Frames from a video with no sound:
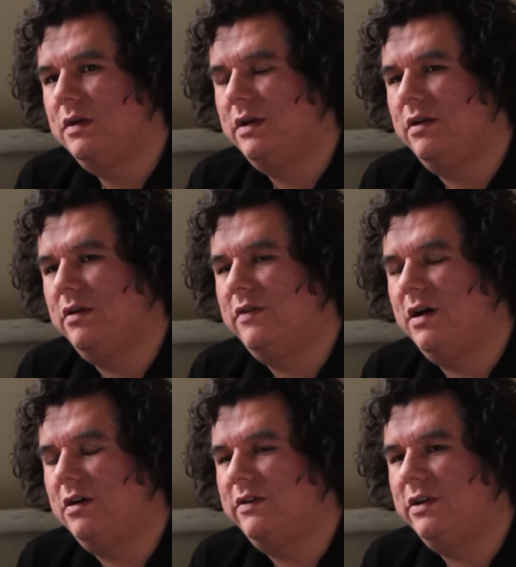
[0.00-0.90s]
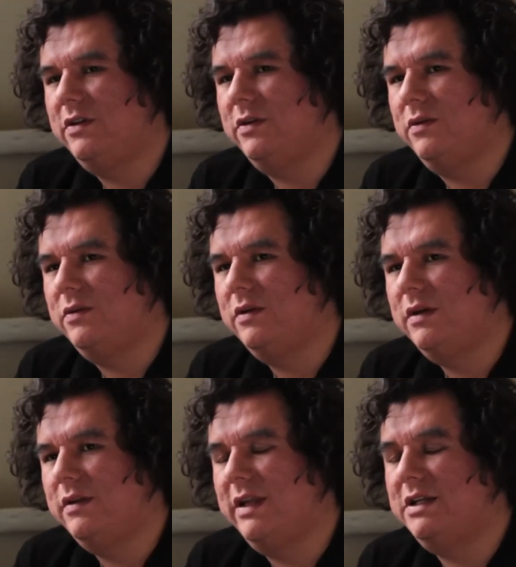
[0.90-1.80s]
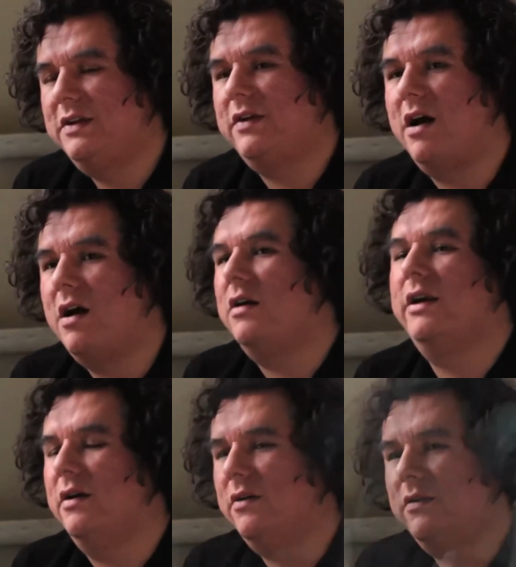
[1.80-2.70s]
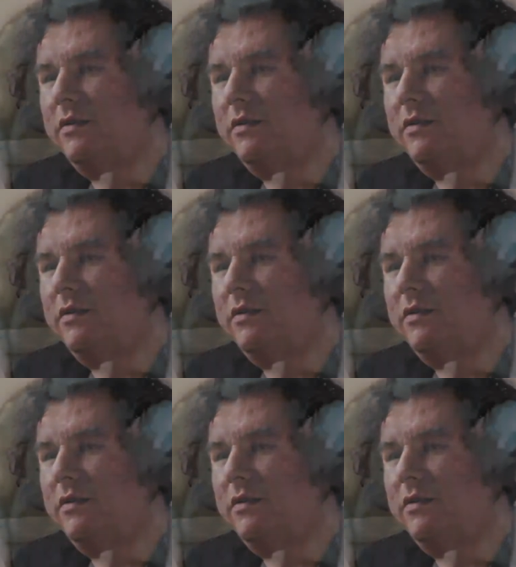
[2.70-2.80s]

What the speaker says: you know, evolve into. They just are now.